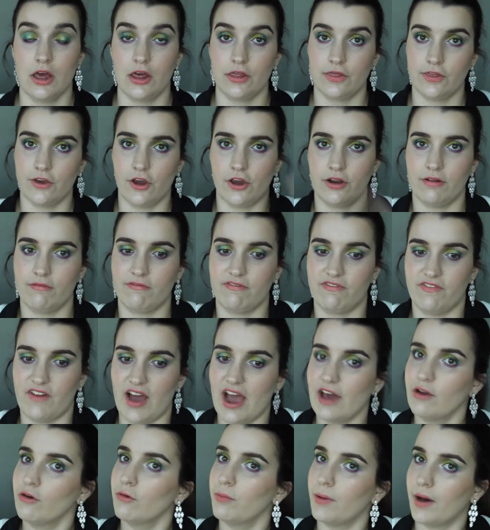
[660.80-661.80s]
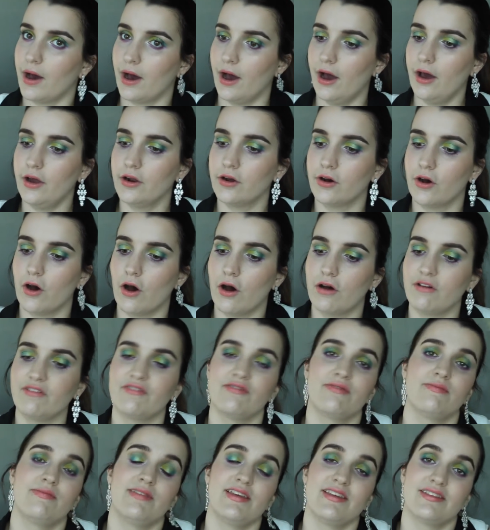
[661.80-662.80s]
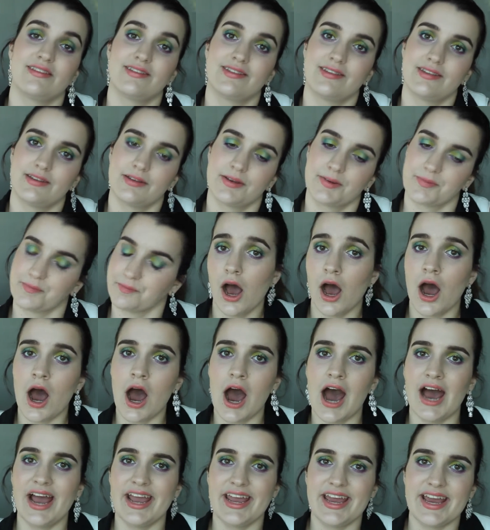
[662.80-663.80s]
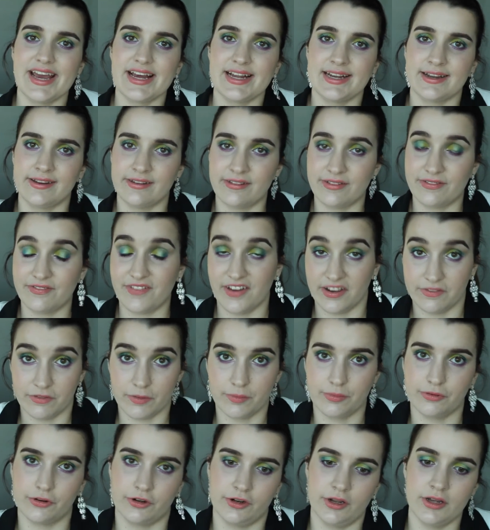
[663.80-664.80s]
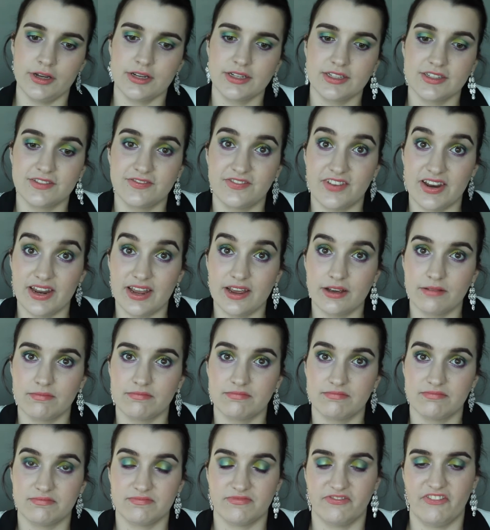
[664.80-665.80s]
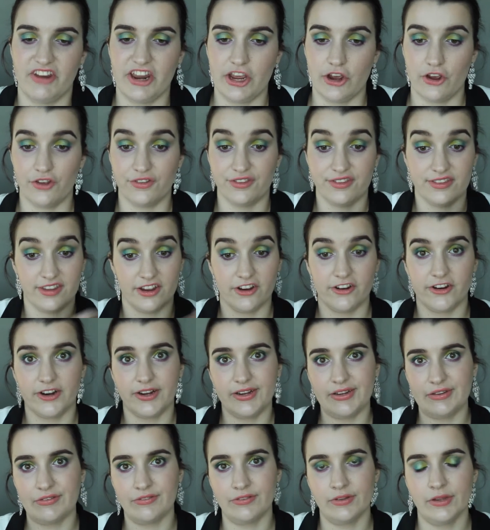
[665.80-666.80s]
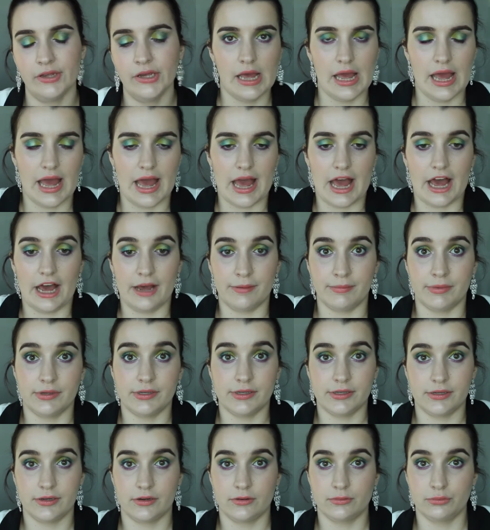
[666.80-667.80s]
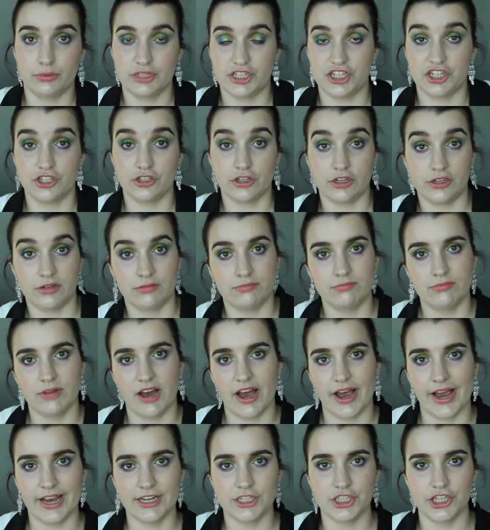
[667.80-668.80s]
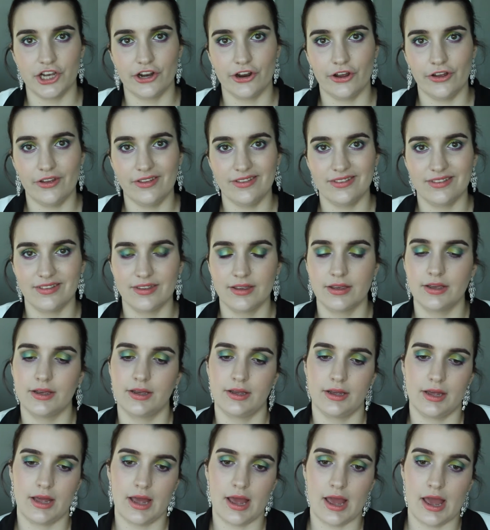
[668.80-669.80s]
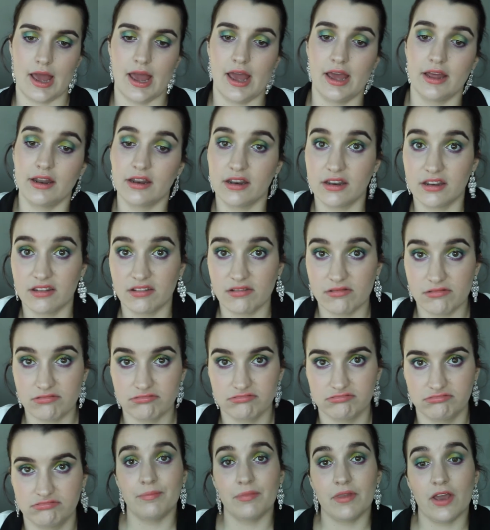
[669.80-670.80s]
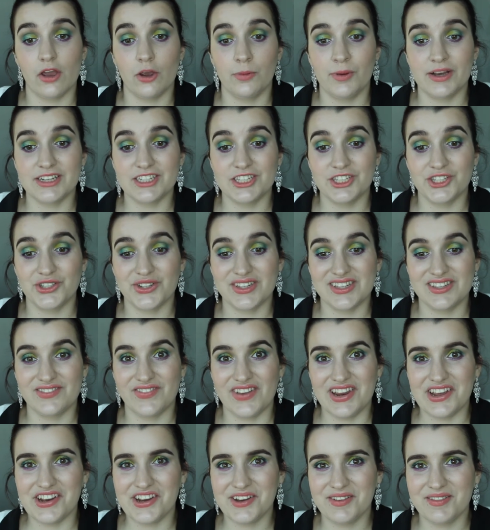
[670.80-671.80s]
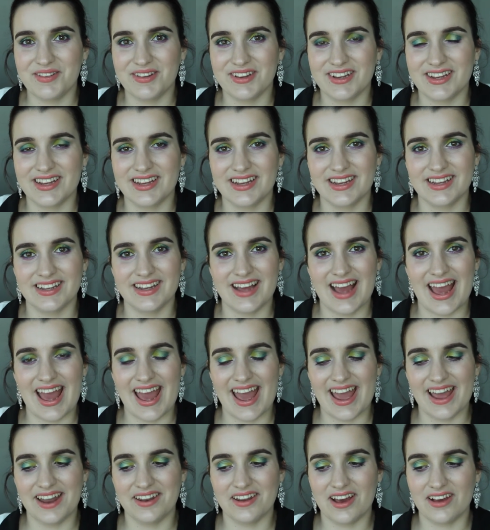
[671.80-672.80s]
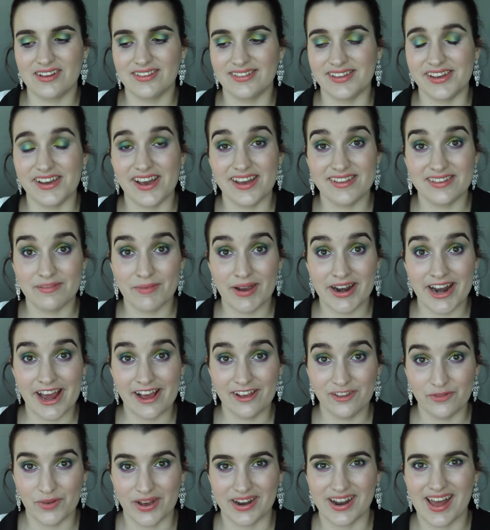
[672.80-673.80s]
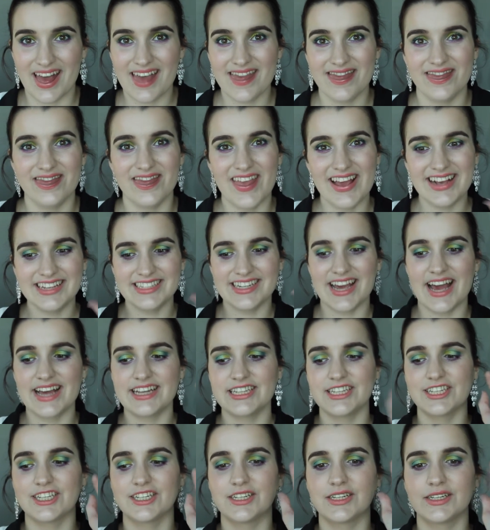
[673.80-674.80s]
third and final part of this high-end favorite products video series, which is on eyeshadows. And I hope you guys enjoyed this video. And I'll see you guys in my next one. Thanks guys.